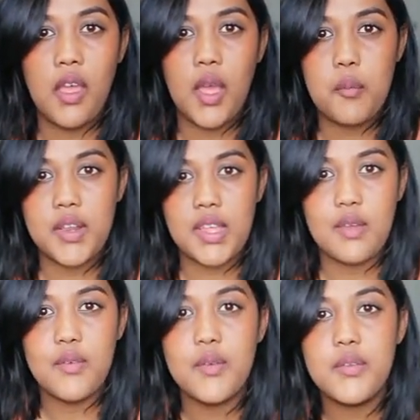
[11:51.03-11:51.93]
I'm going to
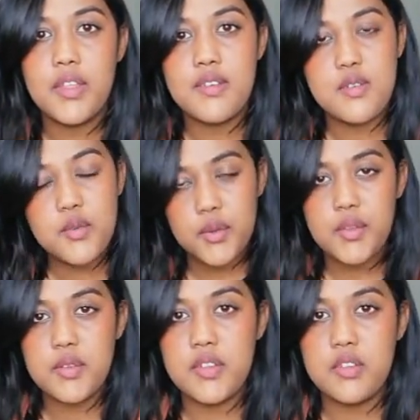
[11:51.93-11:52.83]
give you this 2
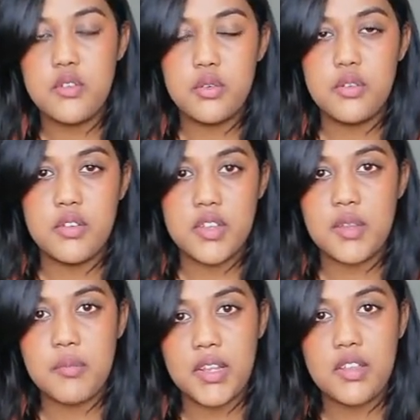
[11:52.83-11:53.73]
to 3
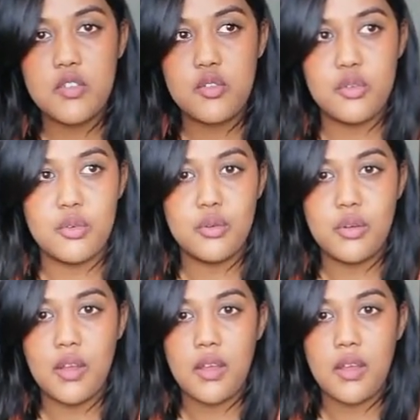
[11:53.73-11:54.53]
minutes to